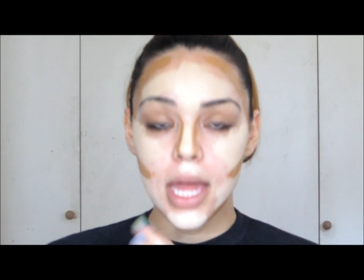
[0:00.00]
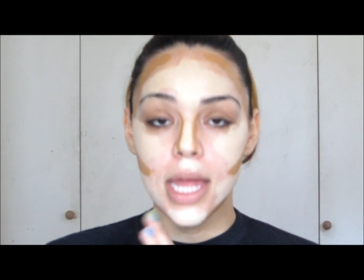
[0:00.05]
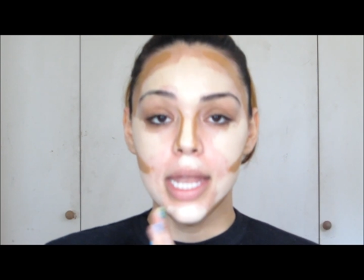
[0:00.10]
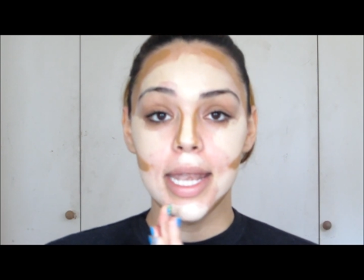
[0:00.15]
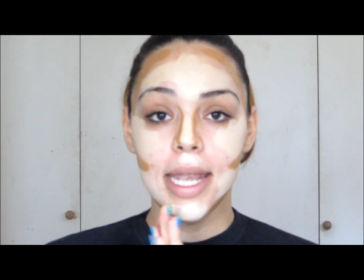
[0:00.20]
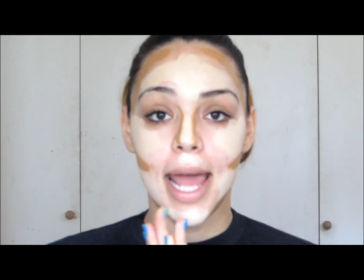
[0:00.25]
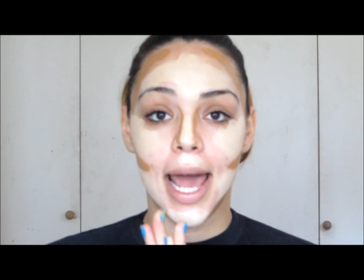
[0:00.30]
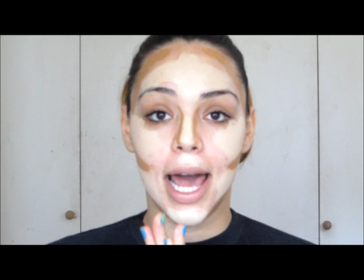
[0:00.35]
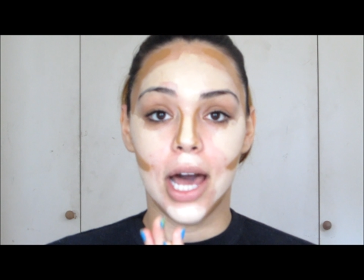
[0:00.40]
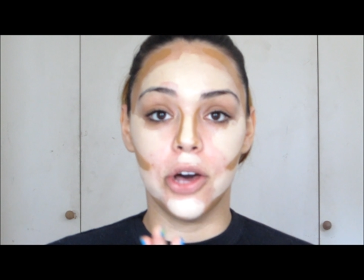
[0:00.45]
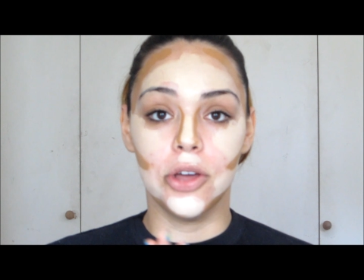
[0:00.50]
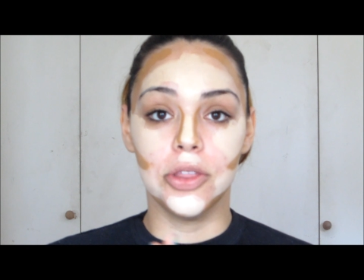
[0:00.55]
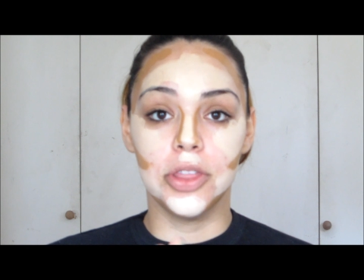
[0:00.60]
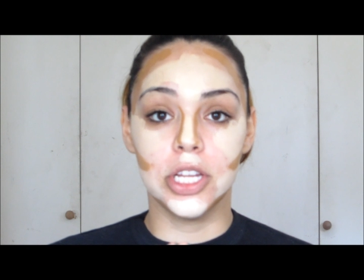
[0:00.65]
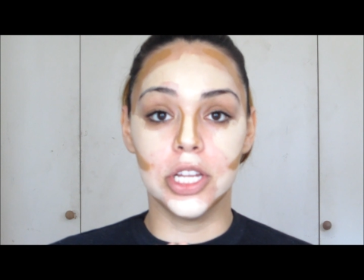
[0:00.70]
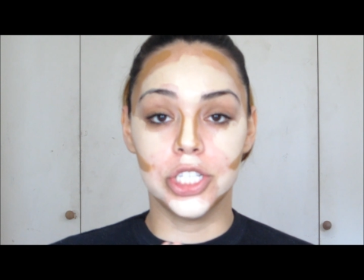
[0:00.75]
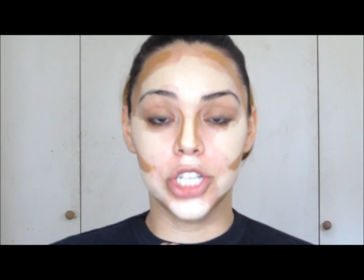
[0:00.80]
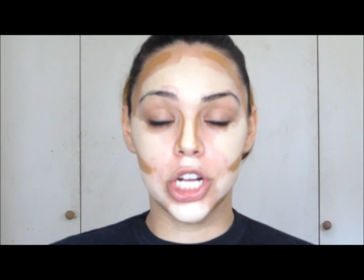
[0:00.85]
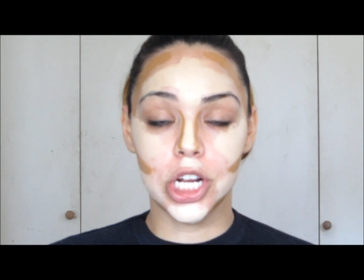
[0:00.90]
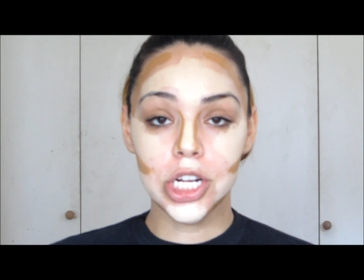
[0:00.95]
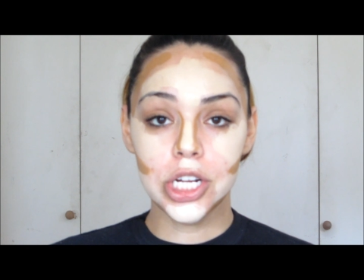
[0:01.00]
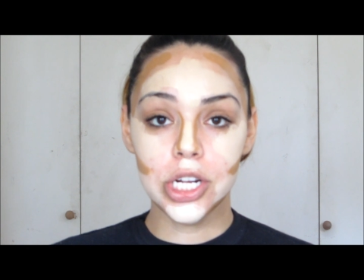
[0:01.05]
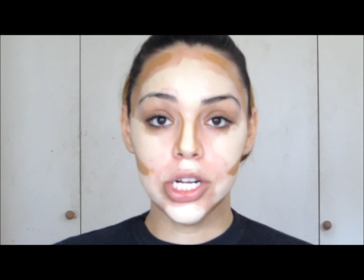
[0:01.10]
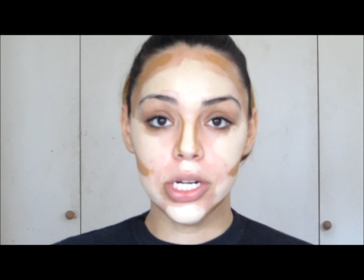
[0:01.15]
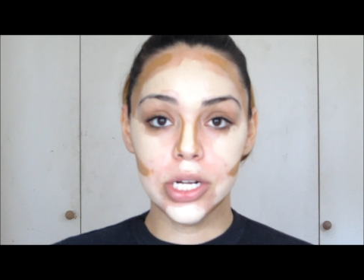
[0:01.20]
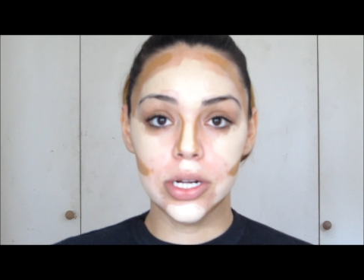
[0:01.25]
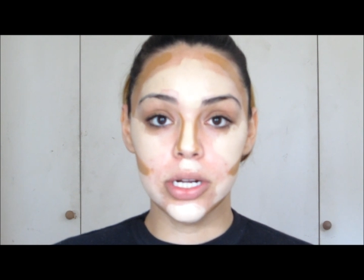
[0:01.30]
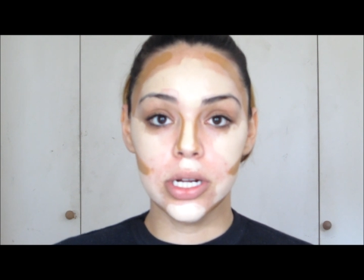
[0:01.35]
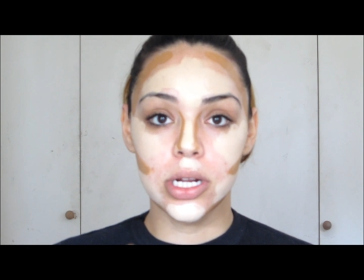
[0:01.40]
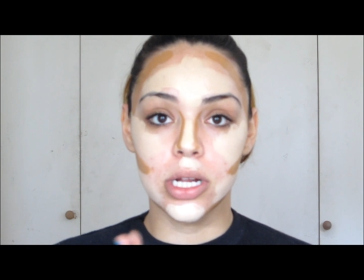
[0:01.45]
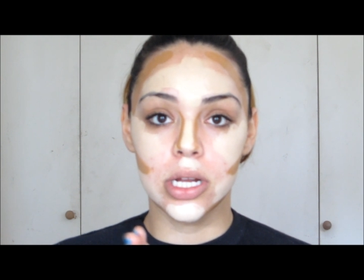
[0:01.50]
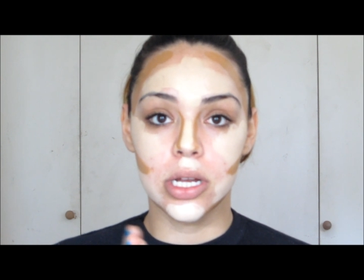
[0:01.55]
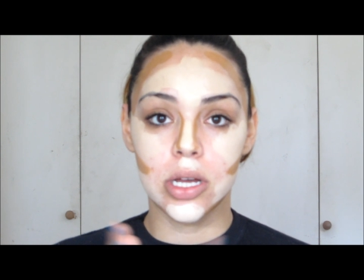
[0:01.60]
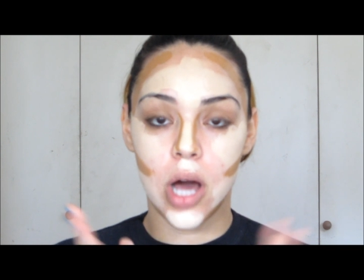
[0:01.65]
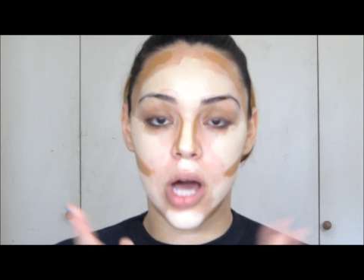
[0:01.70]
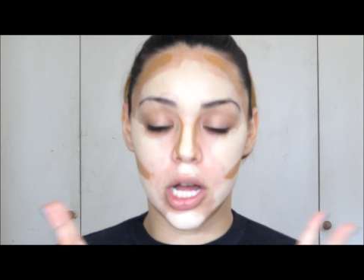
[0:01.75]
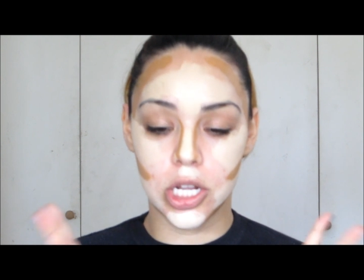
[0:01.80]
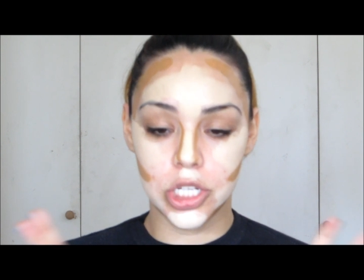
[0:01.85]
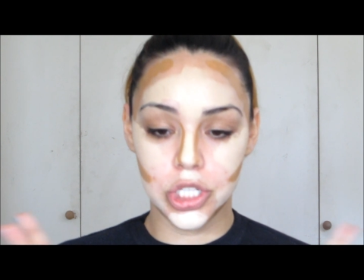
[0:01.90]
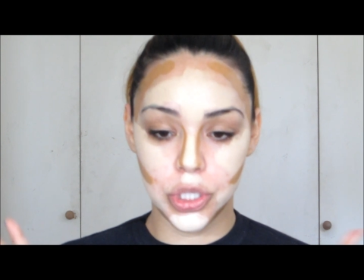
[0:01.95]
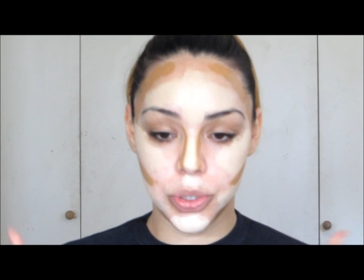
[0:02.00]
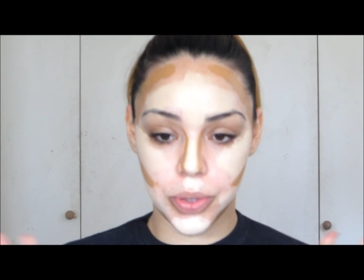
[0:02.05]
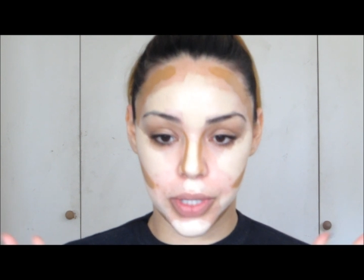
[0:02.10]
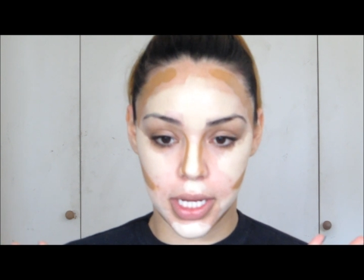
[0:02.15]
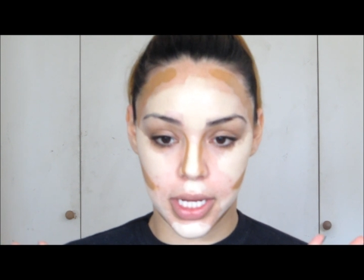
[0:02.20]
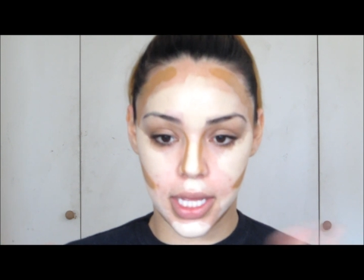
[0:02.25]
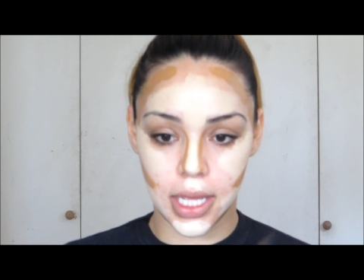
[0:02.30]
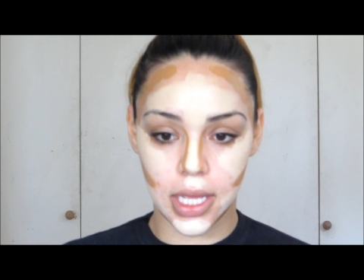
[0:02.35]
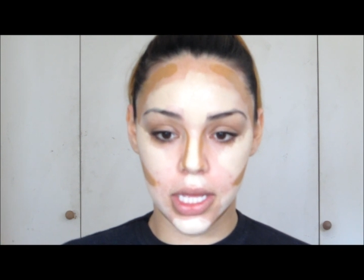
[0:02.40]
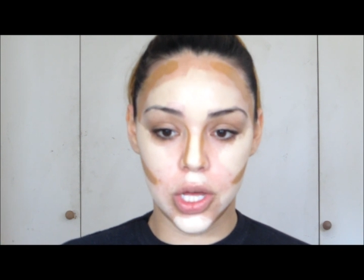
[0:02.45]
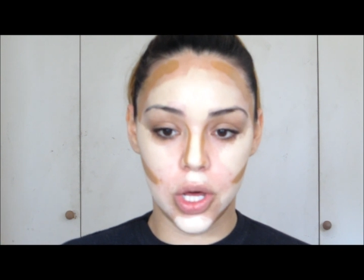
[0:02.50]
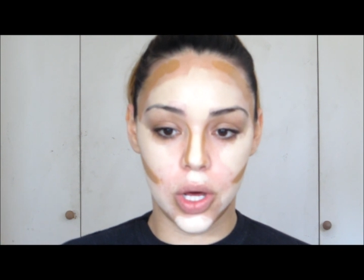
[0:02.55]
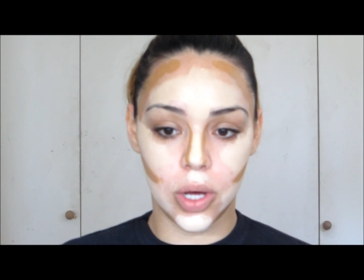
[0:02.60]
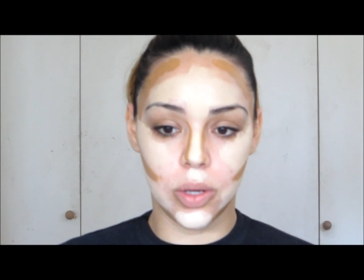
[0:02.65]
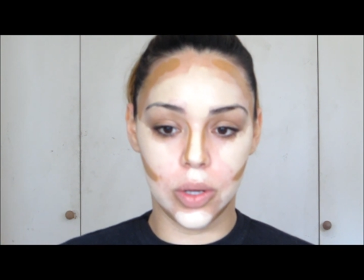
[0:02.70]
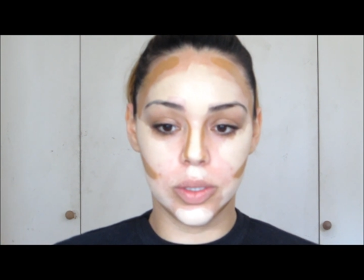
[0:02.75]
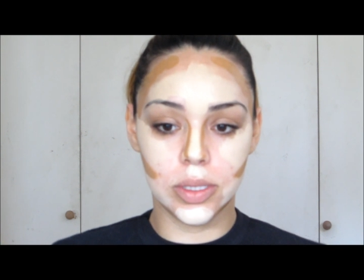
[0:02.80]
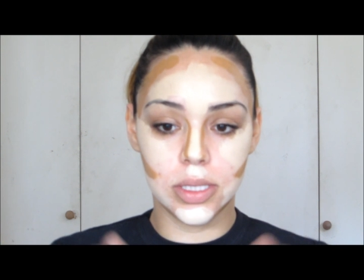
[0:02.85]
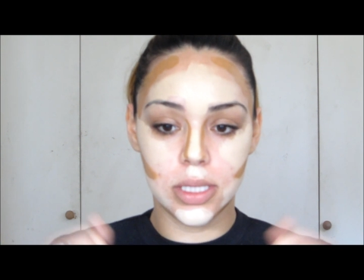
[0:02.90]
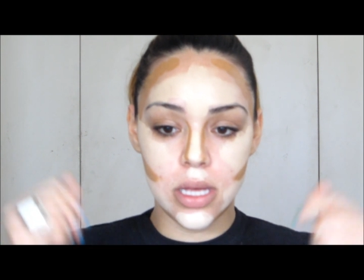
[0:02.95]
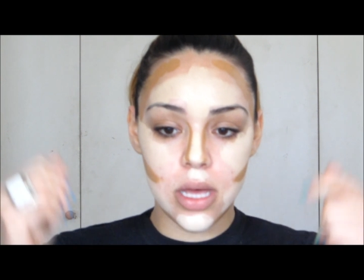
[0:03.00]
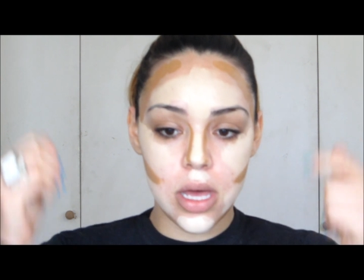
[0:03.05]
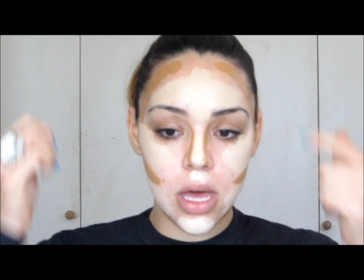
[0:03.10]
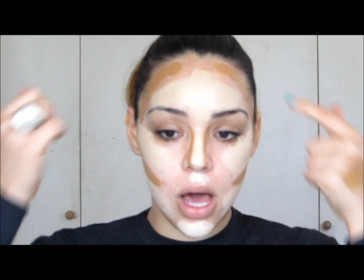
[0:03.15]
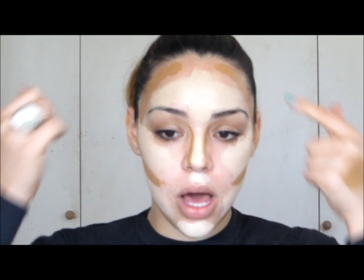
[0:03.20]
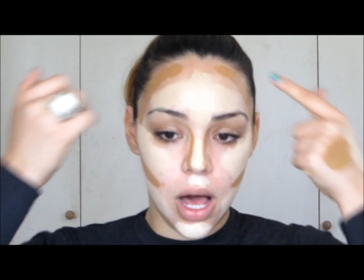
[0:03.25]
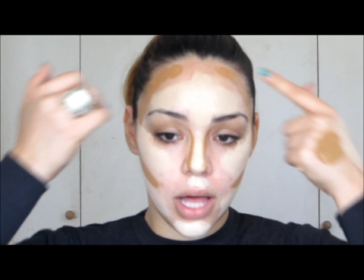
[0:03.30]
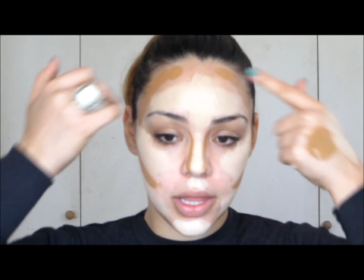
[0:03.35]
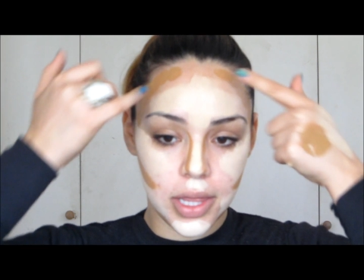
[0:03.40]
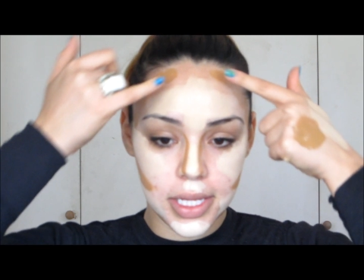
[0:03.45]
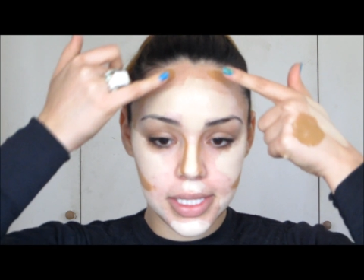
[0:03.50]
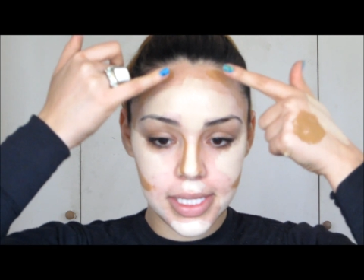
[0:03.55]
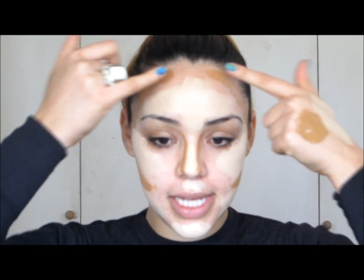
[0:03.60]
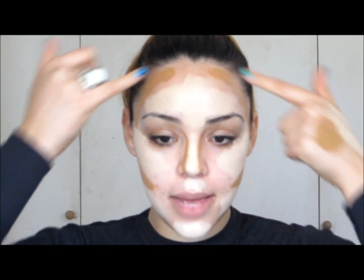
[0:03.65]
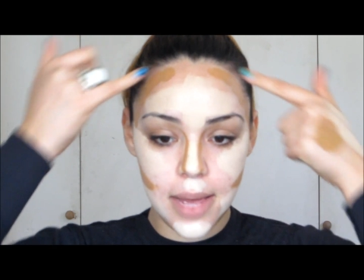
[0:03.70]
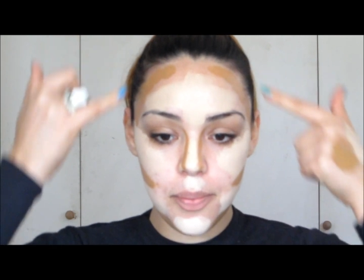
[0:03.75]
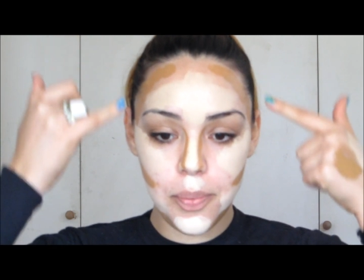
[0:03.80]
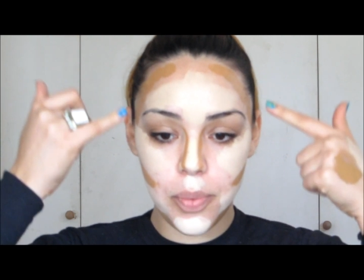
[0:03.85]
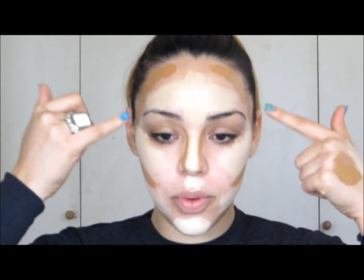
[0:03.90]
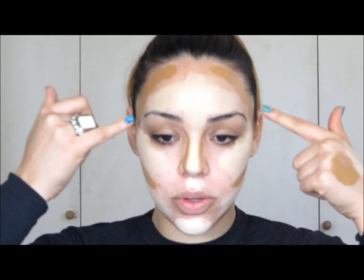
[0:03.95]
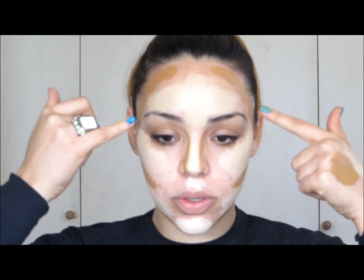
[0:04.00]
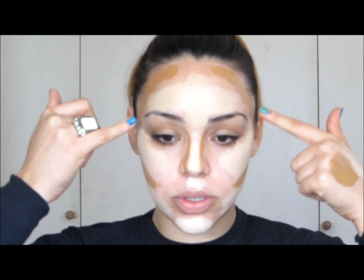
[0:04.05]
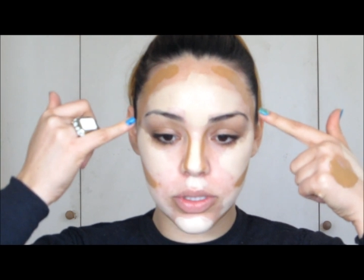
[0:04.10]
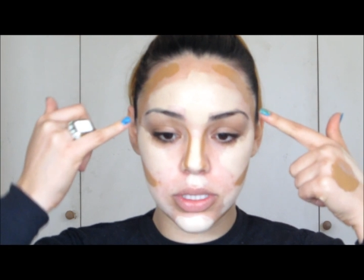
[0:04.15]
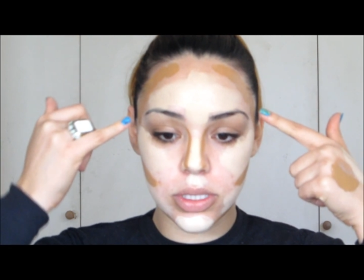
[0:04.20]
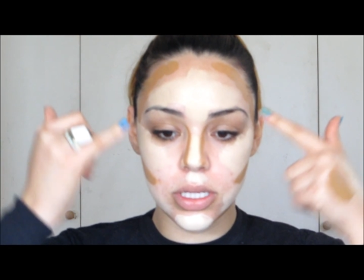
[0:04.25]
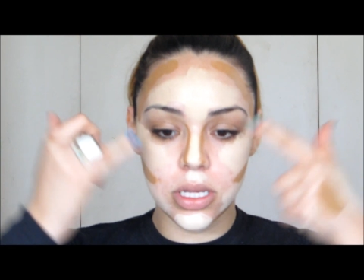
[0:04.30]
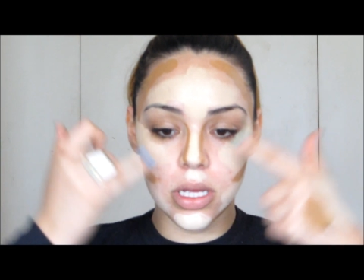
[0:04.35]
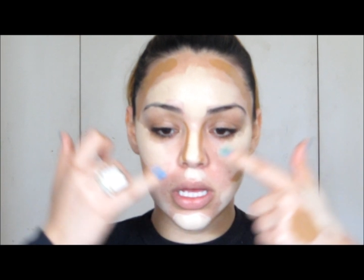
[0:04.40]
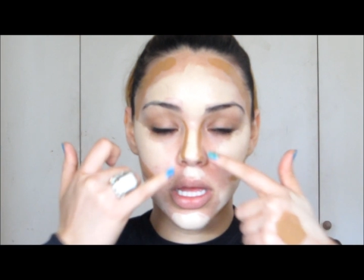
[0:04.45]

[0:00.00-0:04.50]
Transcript: Now the darker contouring goes on the temples,